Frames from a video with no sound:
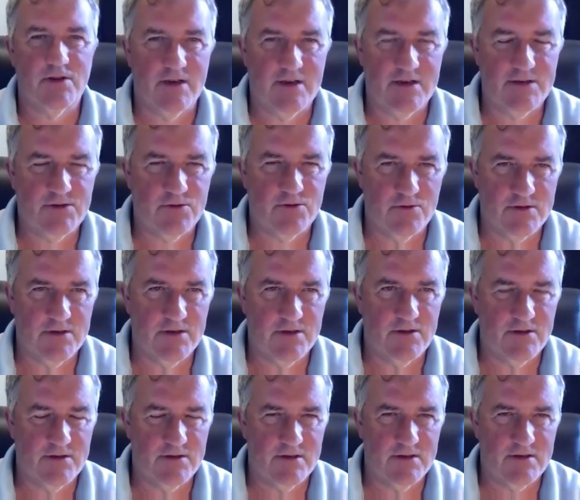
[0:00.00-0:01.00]
cholesterol
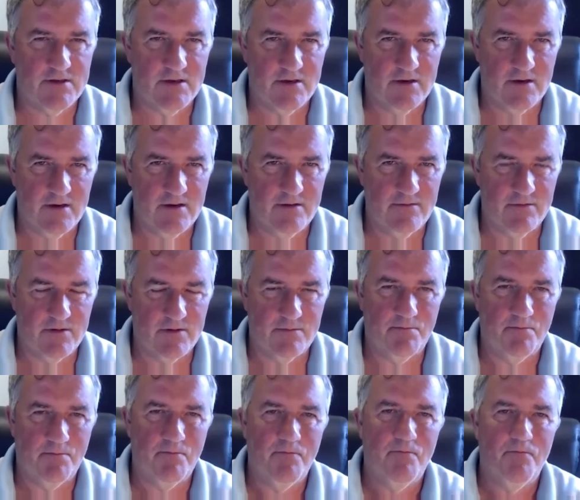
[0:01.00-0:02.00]
synthesis in the liver.
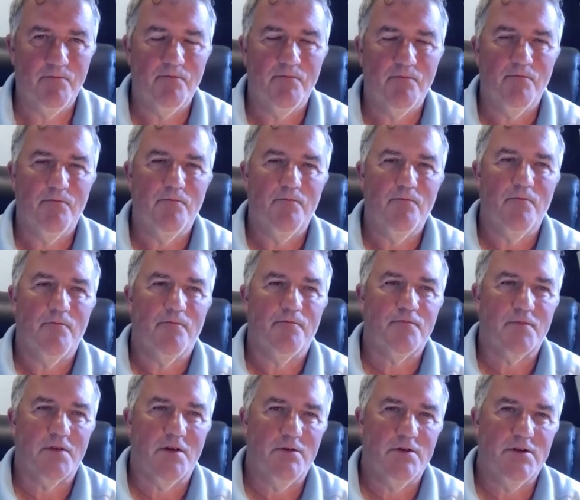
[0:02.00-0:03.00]

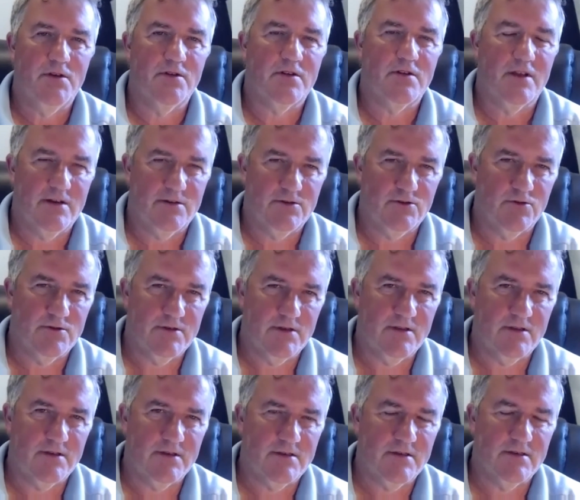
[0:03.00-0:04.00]
They reduce cholesterol
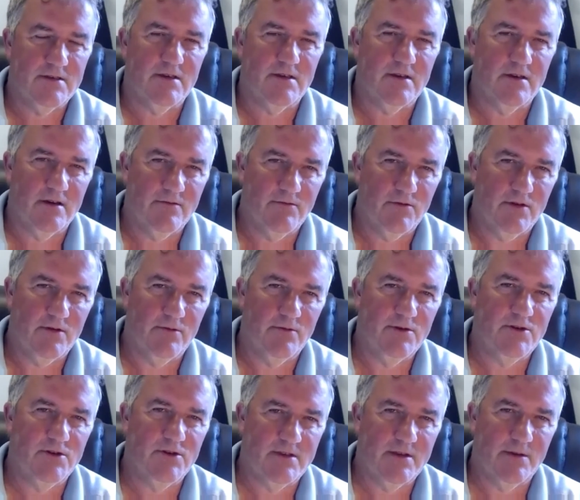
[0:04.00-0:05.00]
synthesis in the liver. They
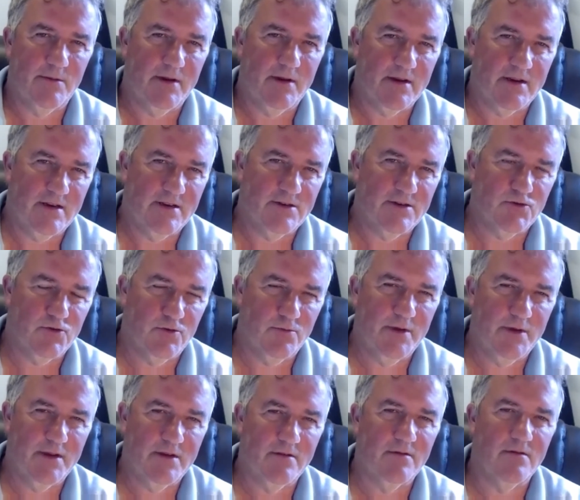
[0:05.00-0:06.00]
reduce the amount of cholesterol
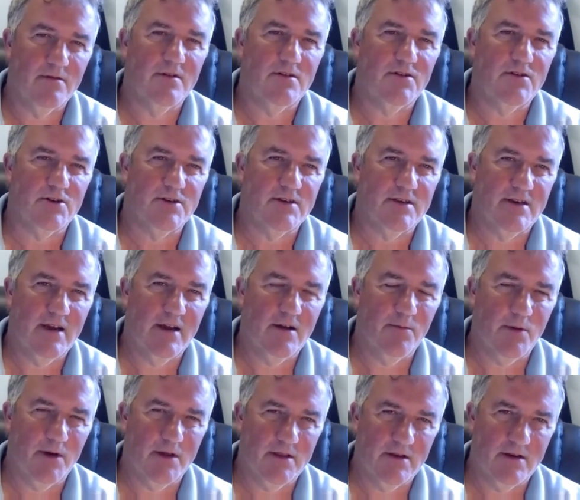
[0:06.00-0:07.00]
being shunted
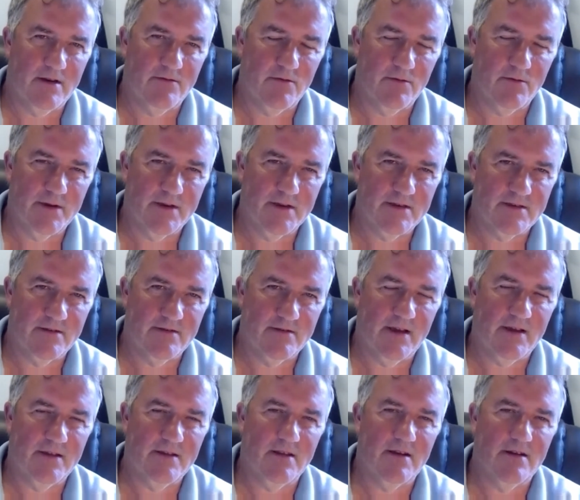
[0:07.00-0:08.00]
out by the liver. Because of
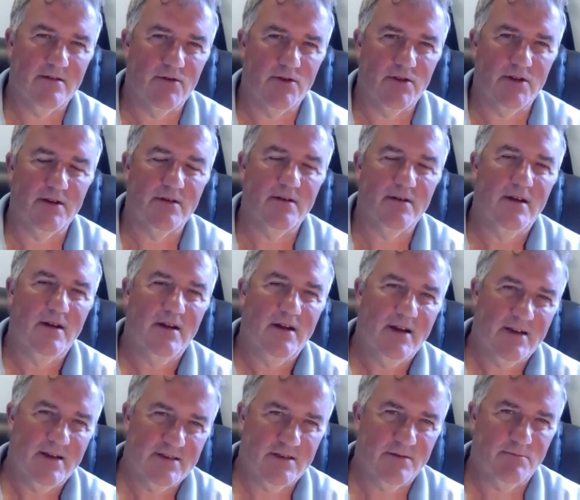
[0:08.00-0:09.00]
that, the liver then
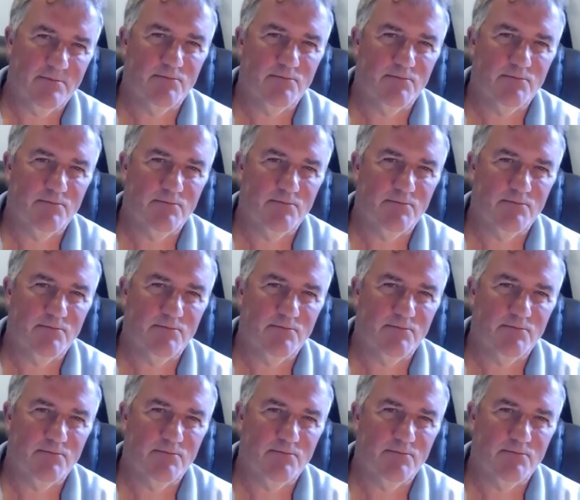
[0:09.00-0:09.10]
has to